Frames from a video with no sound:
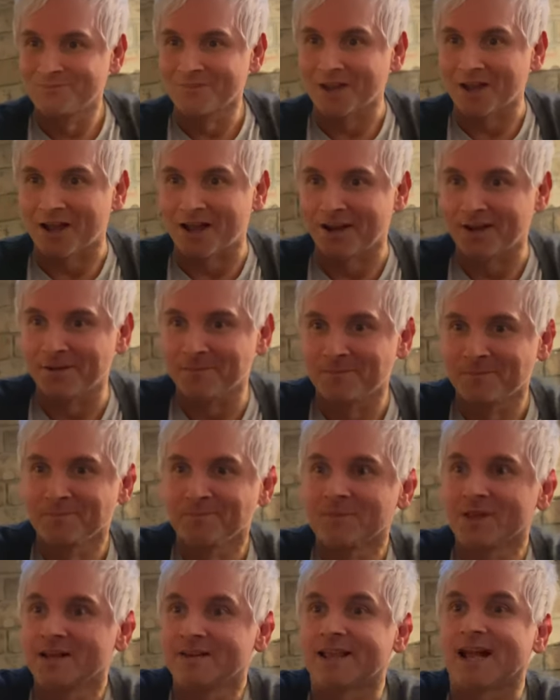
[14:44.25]
Got it?
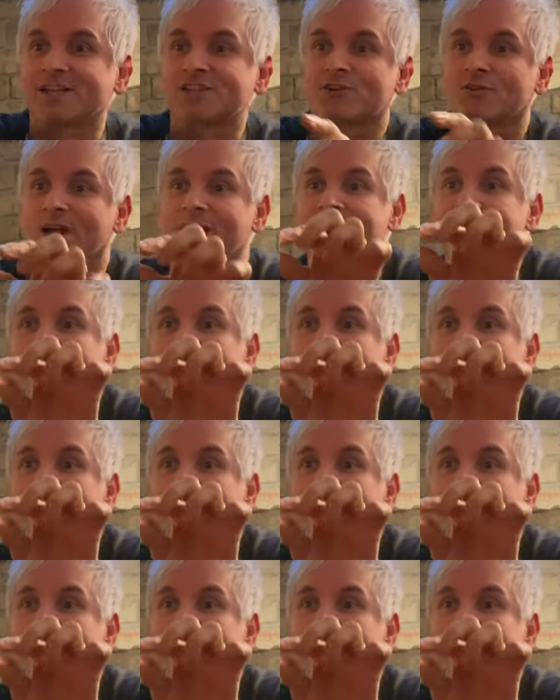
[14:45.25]
That's great.